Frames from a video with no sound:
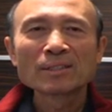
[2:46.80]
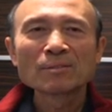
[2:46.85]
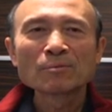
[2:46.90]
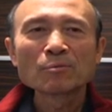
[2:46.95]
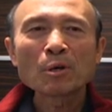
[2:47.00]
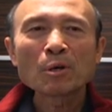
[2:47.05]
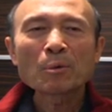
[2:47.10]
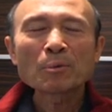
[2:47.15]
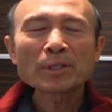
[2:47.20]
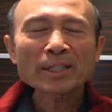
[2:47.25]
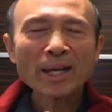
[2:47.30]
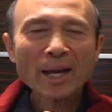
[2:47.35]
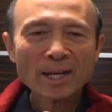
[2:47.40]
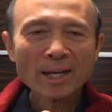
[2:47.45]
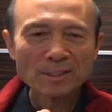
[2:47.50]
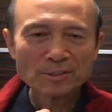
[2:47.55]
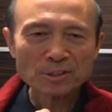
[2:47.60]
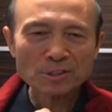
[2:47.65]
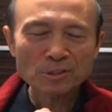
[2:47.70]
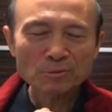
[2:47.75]
When we
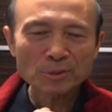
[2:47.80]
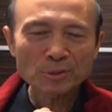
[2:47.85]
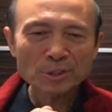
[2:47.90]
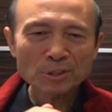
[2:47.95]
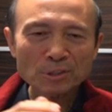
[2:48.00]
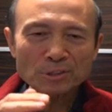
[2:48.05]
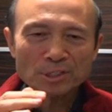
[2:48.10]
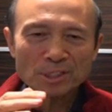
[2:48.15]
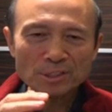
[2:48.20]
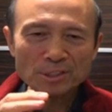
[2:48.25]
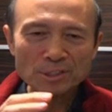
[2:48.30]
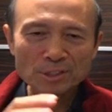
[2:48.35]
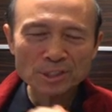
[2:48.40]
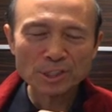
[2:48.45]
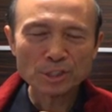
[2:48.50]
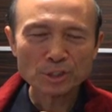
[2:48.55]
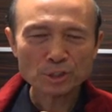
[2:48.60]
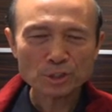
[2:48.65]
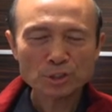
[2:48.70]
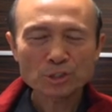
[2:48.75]
counsel, we don't just
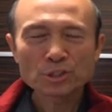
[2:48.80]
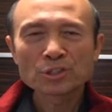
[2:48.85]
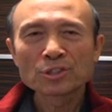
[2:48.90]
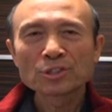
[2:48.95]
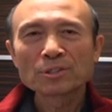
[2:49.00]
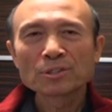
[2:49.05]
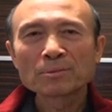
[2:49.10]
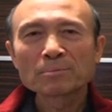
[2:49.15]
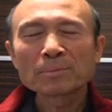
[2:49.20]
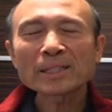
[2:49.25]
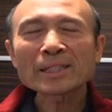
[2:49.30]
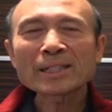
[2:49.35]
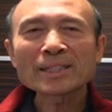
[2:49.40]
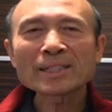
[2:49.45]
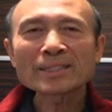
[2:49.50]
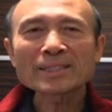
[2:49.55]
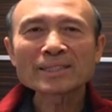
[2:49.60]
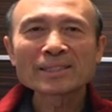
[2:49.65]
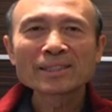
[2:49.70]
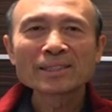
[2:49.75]
teach
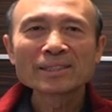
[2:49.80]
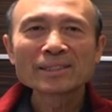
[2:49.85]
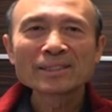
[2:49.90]
because,